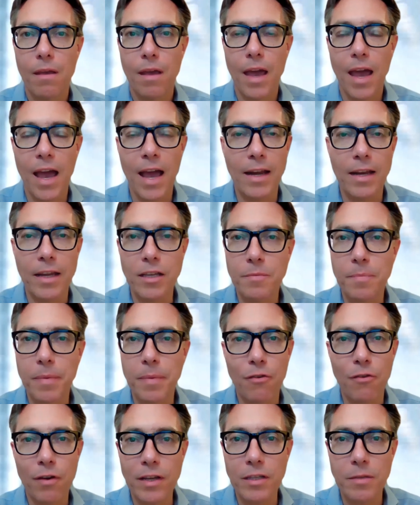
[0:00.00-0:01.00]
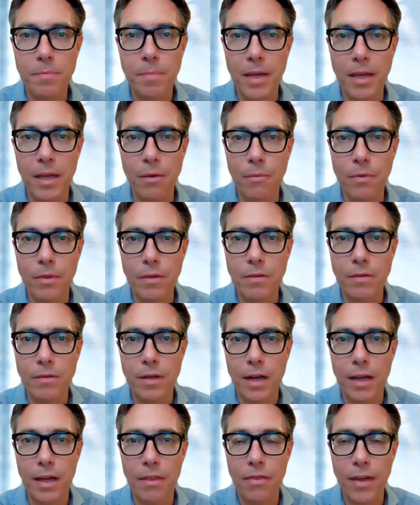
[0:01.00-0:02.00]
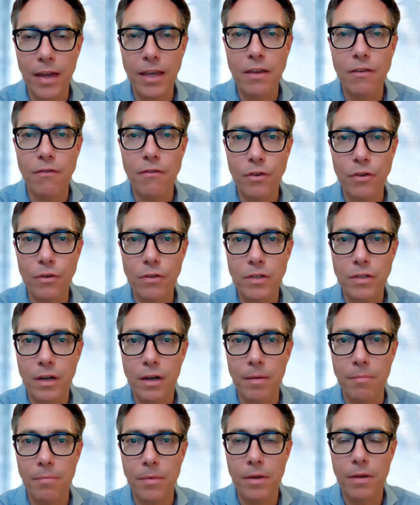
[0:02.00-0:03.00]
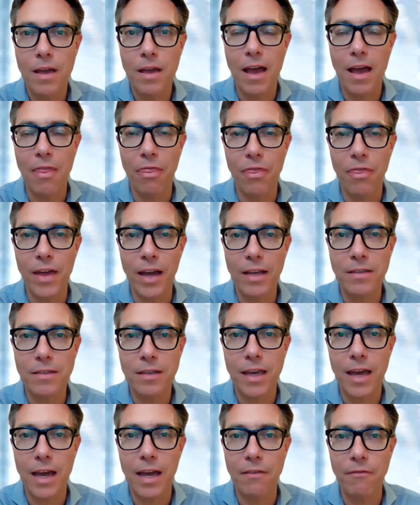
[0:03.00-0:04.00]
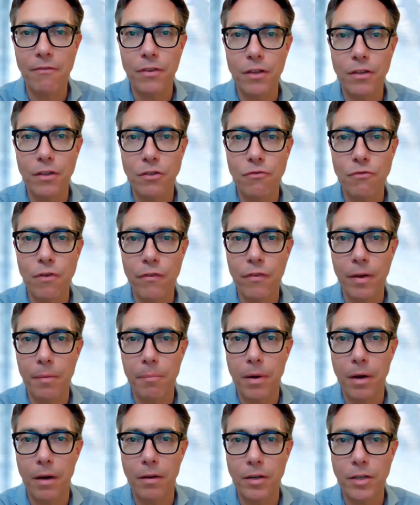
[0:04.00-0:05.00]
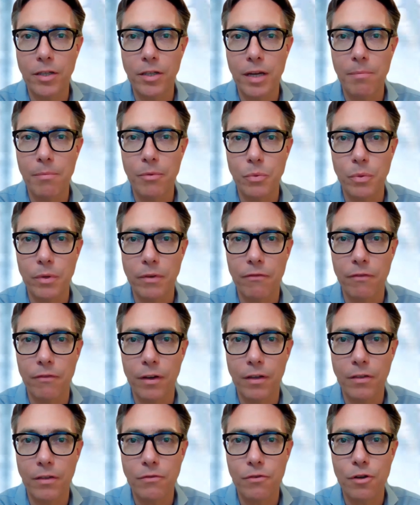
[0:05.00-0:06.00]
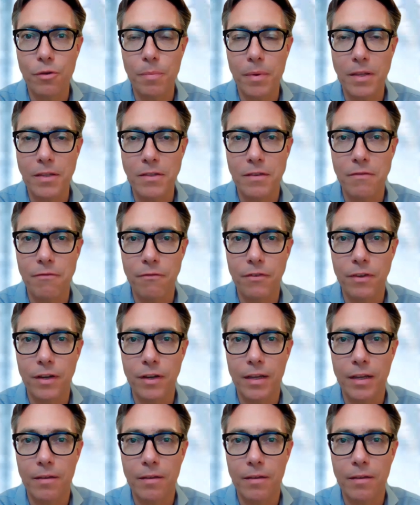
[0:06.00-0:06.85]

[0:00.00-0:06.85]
Andy, it's been great speaking with you today. Thank you for your time. And thanks again for the terrific partnership between FirstGroup and Symphony.